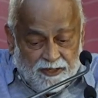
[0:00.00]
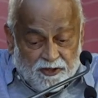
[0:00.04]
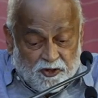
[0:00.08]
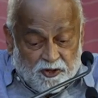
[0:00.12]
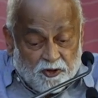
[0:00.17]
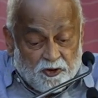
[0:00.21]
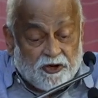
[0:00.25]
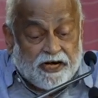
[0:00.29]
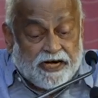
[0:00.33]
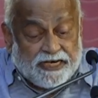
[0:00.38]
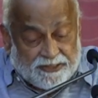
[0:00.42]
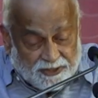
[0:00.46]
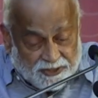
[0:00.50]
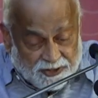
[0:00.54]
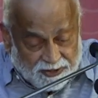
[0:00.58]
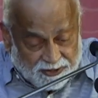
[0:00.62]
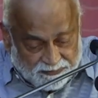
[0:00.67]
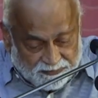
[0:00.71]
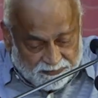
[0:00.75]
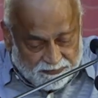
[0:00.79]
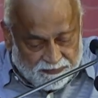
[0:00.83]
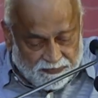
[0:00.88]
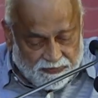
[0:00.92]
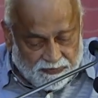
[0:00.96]
curation.
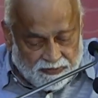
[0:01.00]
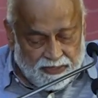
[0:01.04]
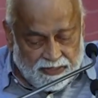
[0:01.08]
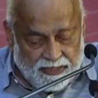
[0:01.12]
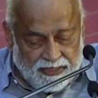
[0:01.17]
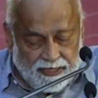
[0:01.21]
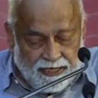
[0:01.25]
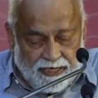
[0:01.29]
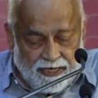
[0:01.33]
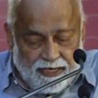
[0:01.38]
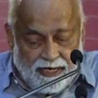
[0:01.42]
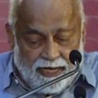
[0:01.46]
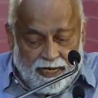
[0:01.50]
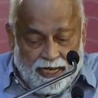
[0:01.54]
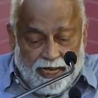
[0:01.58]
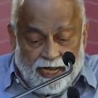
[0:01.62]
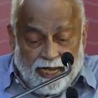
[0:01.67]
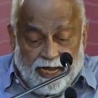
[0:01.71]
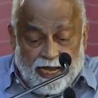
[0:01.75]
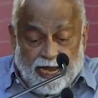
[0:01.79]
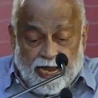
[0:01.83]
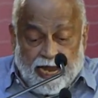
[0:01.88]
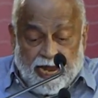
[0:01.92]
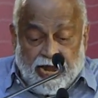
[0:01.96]

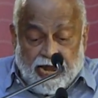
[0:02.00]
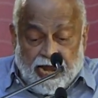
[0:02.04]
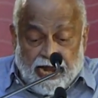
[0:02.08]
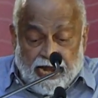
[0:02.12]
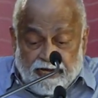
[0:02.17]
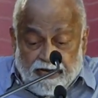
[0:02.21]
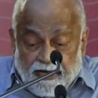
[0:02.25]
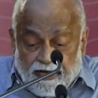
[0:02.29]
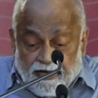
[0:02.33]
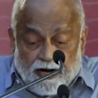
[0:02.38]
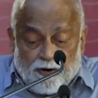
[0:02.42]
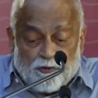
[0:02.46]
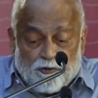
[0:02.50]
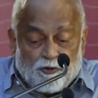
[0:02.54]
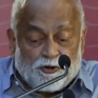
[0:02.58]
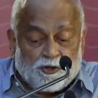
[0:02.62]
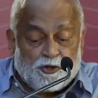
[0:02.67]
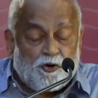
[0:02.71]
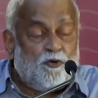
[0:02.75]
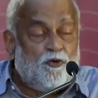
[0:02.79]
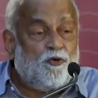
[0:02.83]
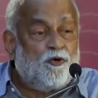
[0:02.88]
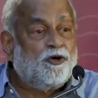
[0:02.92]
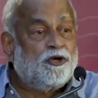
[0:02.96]
And here I want to
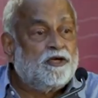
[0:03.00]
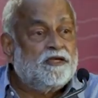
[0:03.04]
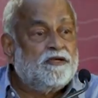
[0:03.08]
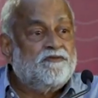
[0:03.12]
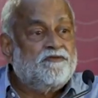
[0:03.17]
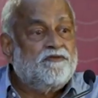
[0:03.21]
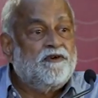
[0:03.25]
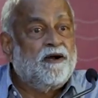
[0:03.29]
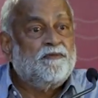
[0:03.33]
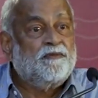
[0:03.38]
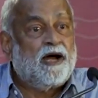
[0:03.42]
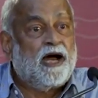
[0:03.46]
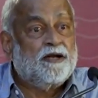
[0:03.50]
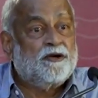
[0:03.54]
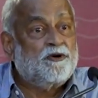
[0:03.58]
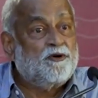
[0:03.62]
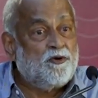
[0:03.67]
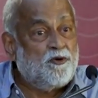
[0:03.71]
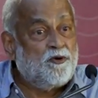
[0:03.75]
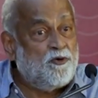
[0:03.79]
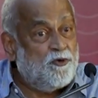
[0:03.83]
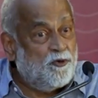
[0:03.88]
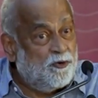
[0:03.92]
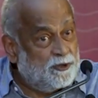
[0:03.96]
quote from, I don't
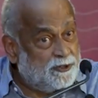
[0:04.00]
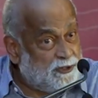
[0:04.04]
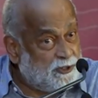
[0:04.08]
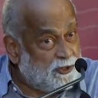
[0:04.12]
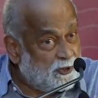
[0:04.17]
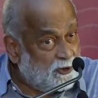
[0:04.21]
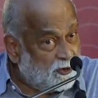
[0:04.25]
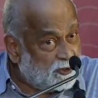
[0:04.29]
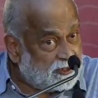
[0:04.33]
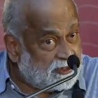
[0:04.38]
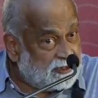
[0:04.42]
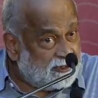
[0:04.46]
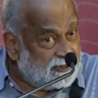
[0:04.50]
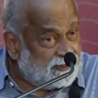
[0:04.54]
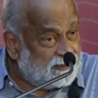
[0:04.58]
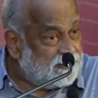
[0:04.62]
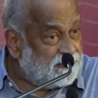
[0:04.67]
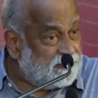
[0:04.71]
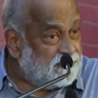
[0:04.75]
know who is the author,